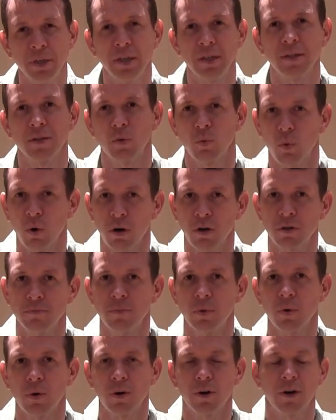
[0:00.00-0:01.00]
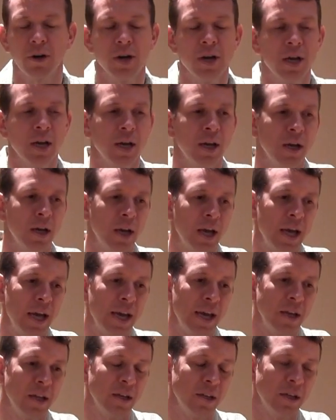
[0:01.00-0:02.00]
being in the Word more,
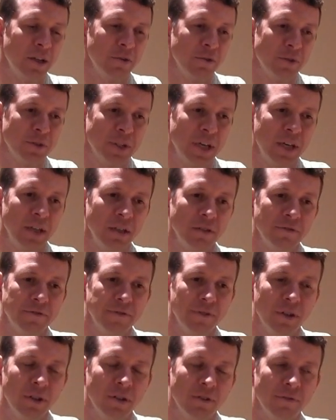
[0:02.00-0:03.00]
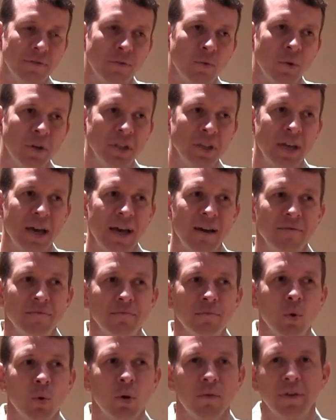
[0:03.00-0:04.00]
and an understanding of wanting to
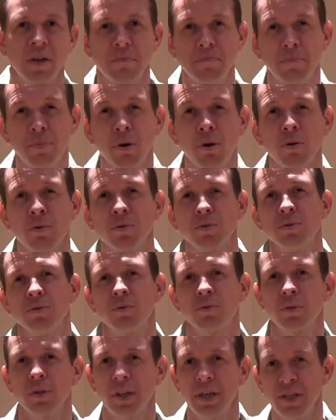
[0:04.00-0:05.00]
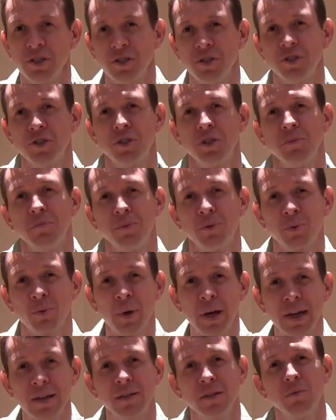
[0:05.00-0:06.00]
have more of a personal relationship
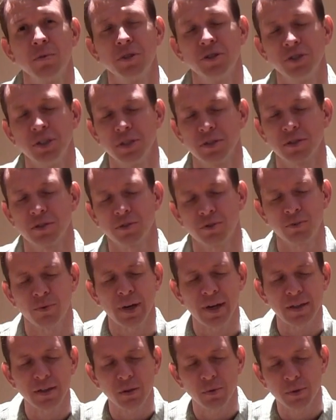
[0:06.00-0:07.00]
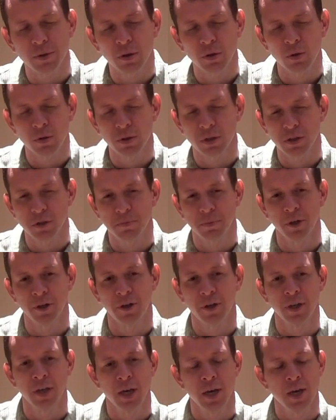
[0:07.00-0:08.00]
directly with Jesus, directly with the Holy
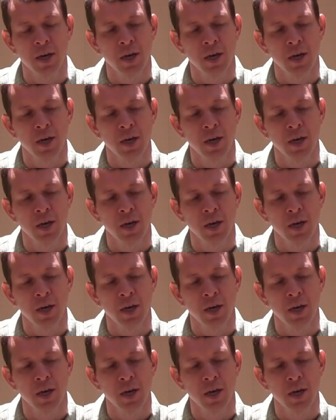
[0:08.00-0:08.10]
Spirit.